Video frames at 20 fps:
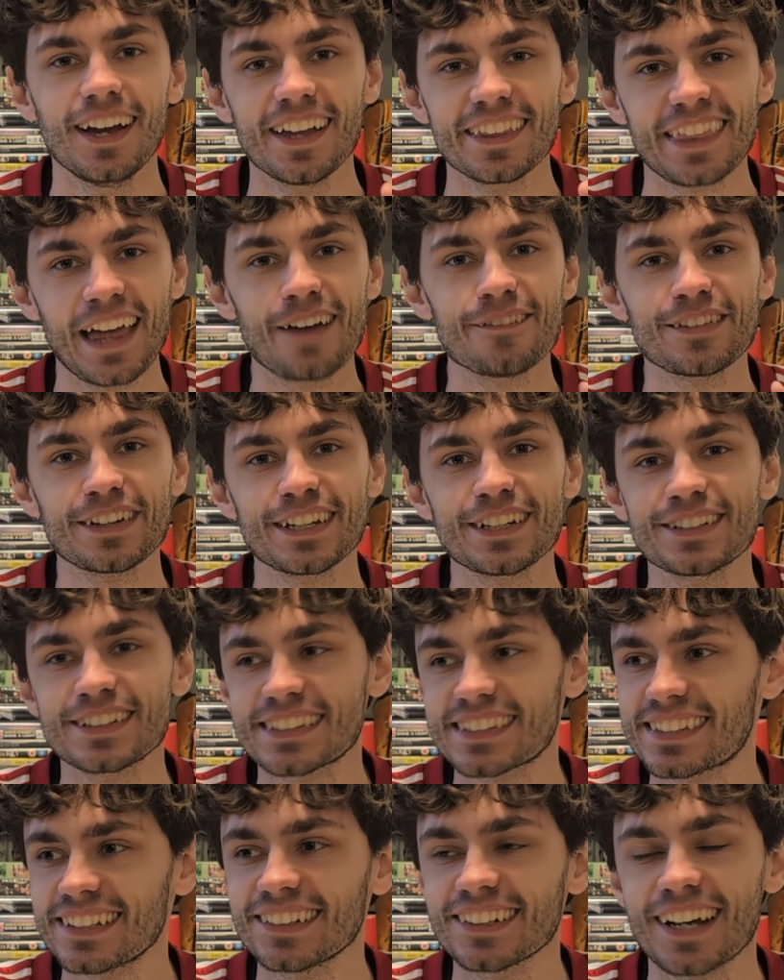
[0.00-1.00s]
That video is
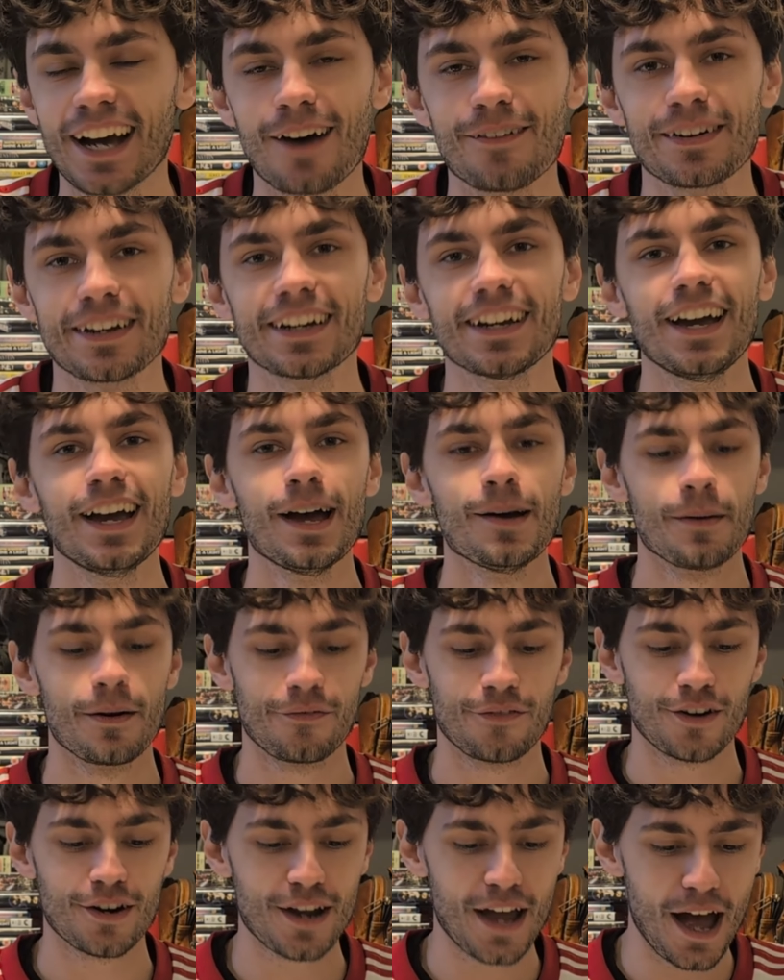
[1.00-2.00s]
still coming, but
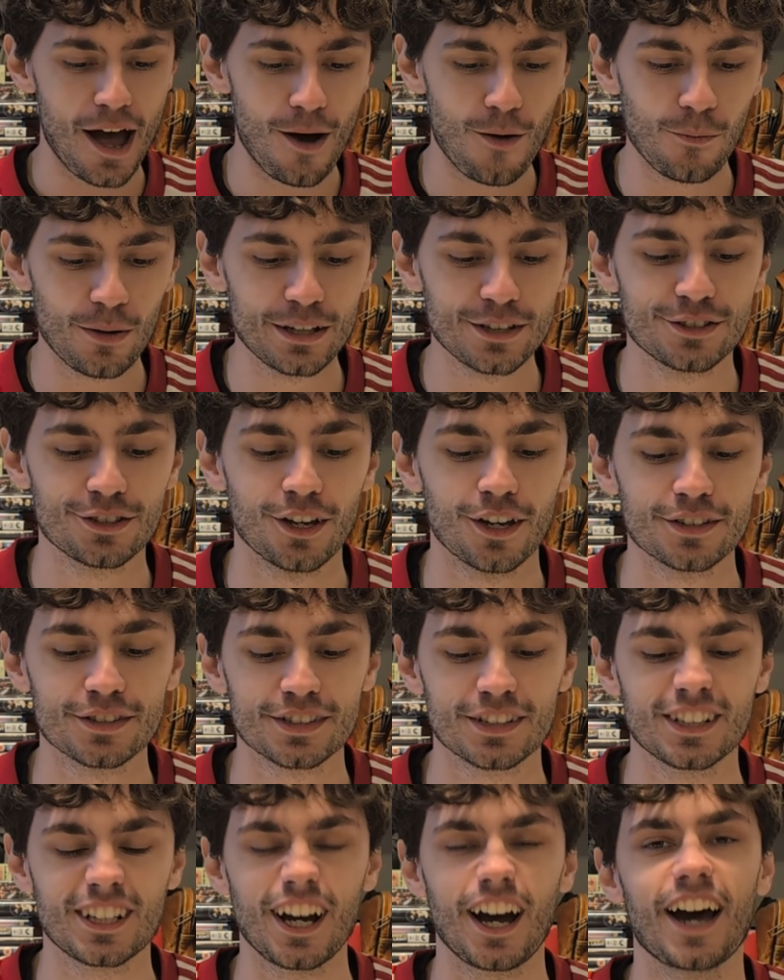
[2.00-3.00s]
for now, we
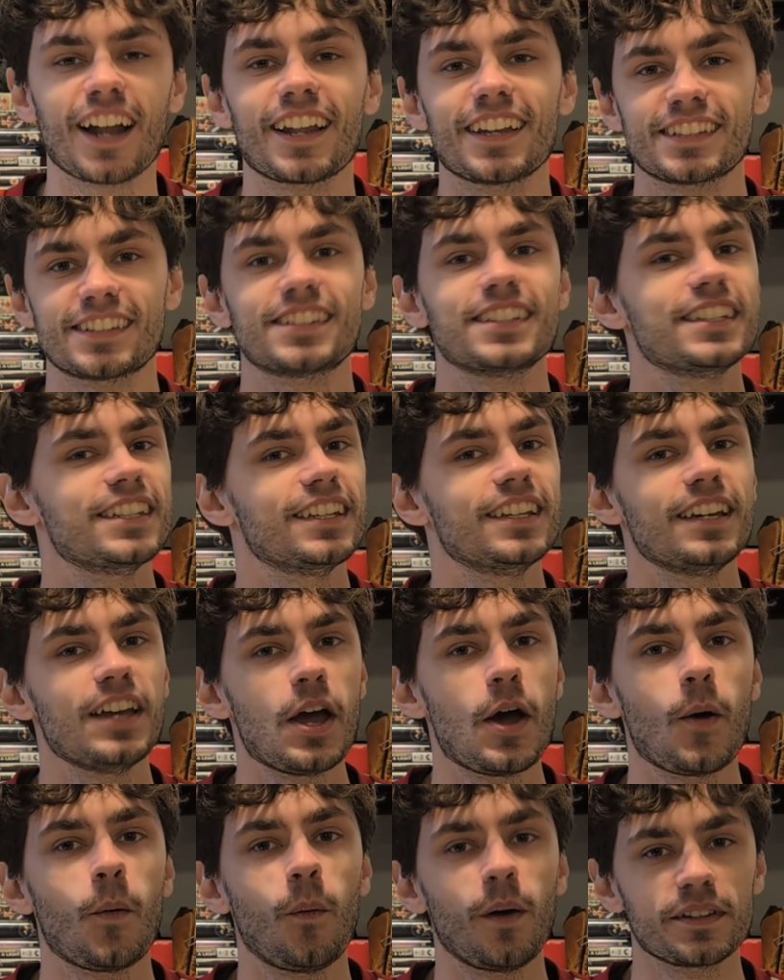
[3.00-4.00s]
just gotta see
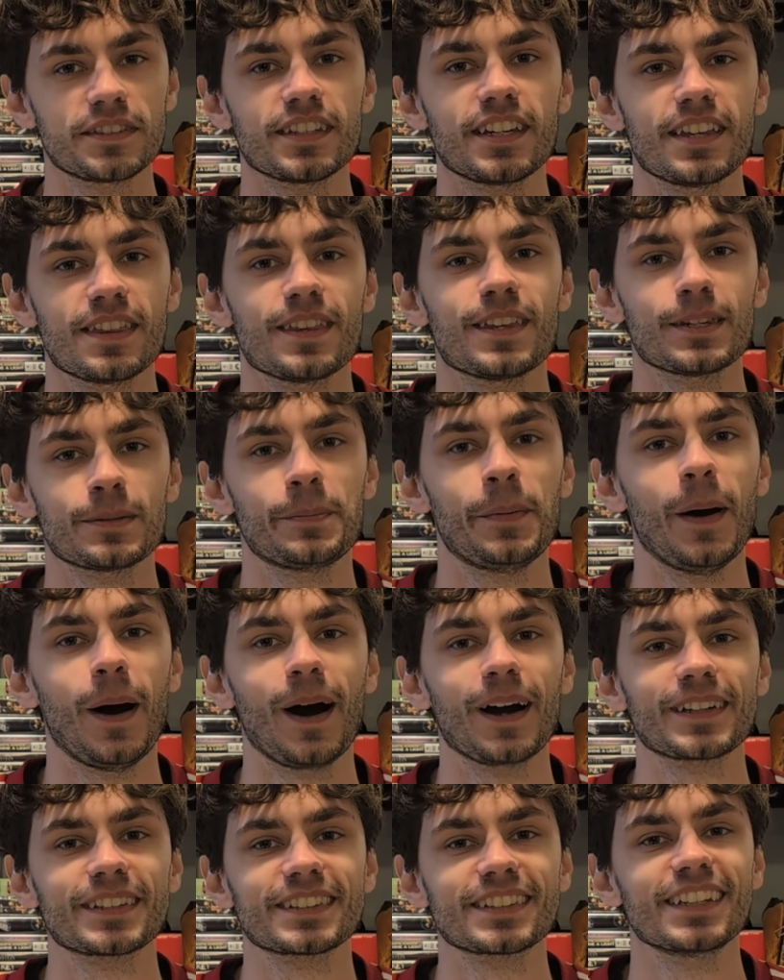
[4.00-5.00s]
what's in this
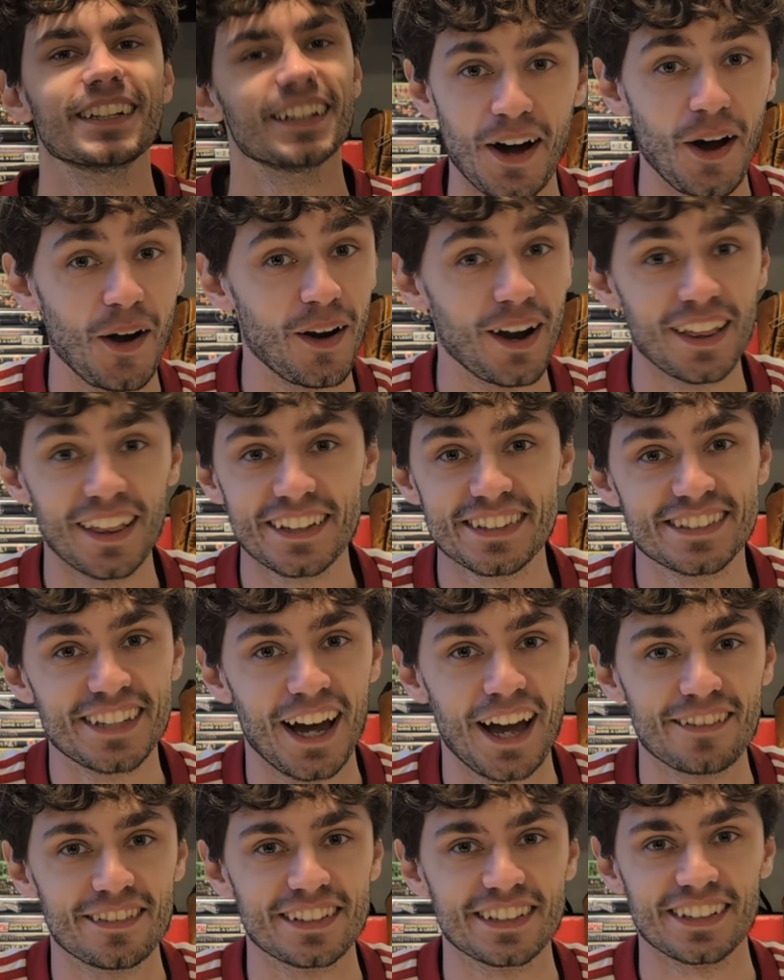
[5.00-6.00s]
box. All right, let's
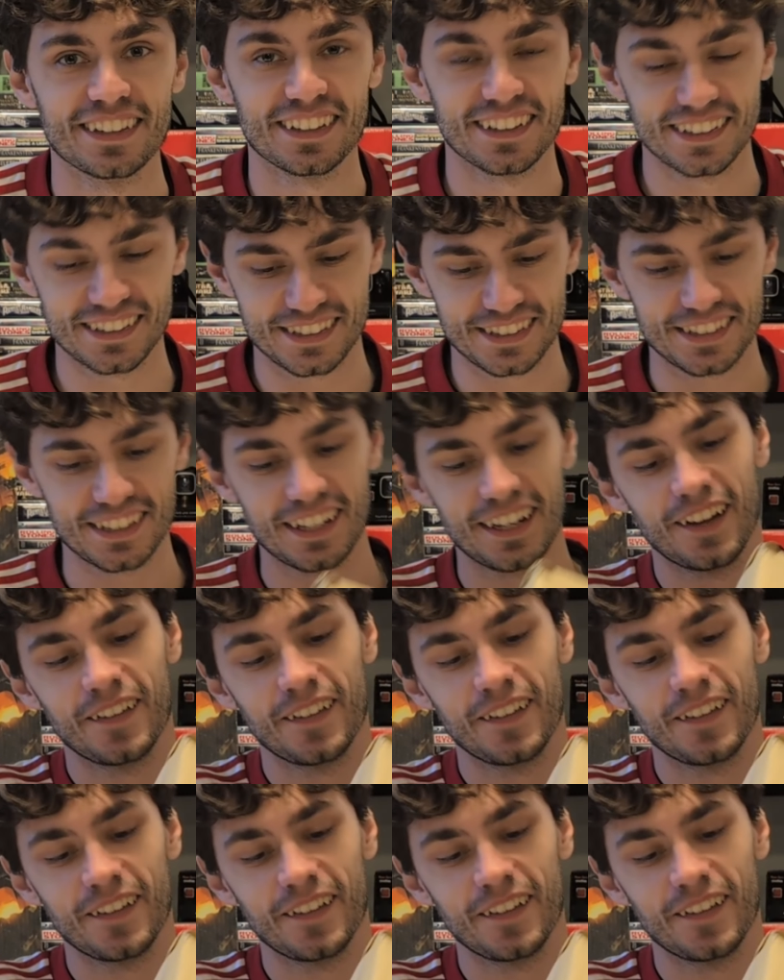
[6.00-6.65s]
dive into this.